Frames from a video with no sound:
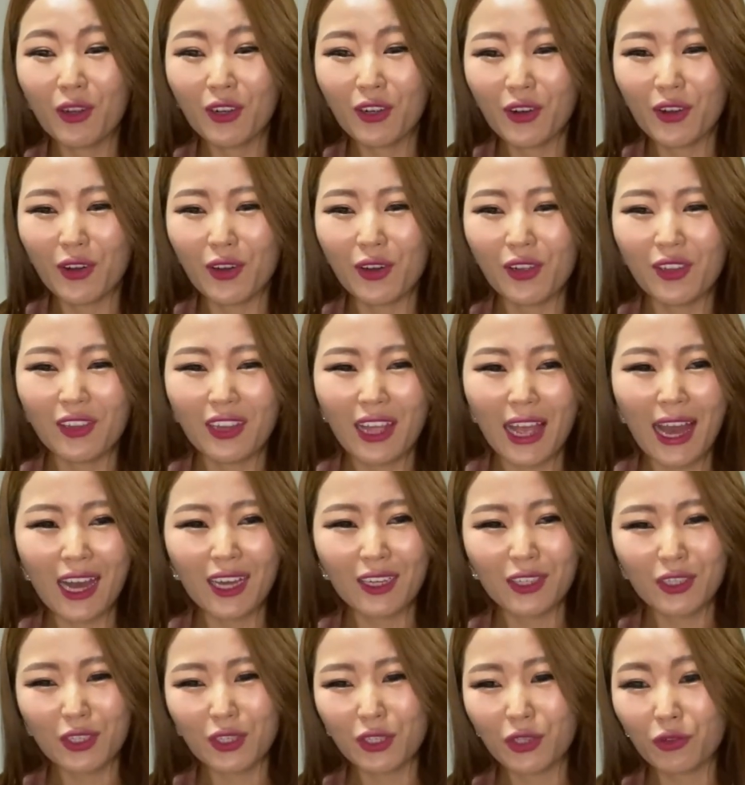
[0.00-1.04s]
girl
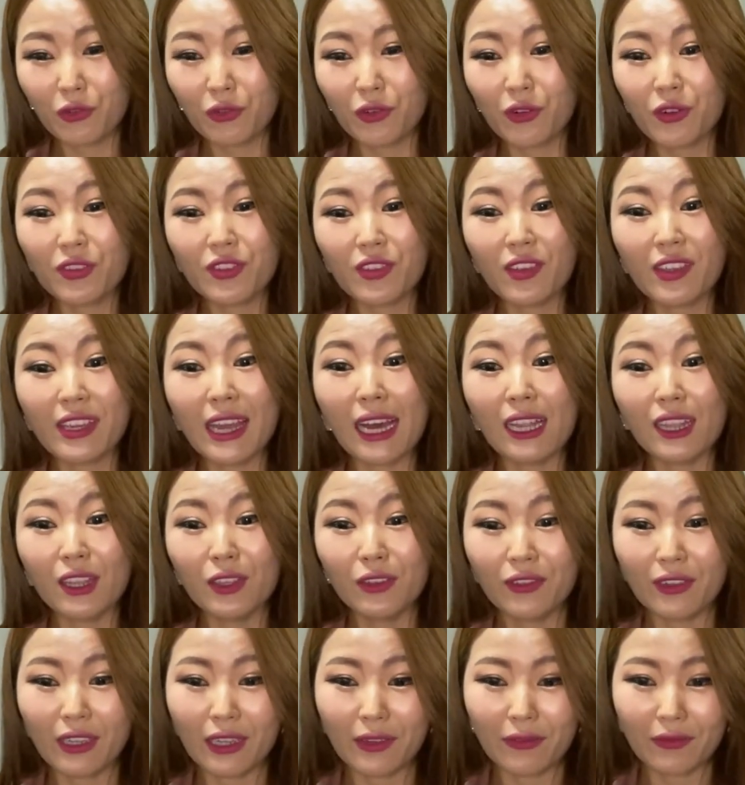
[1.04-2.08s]
had to cross the
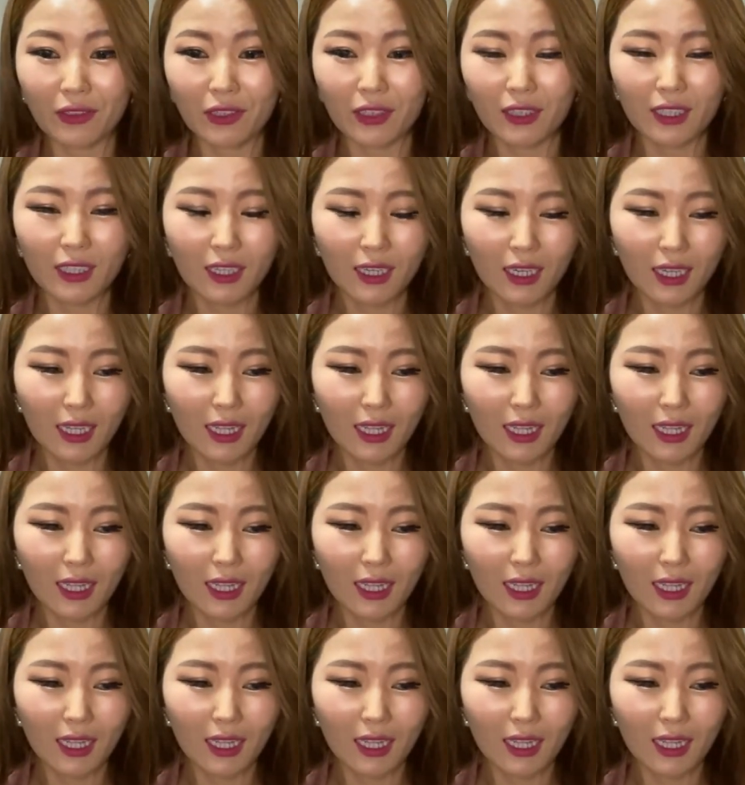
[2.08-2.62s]
Yalu River,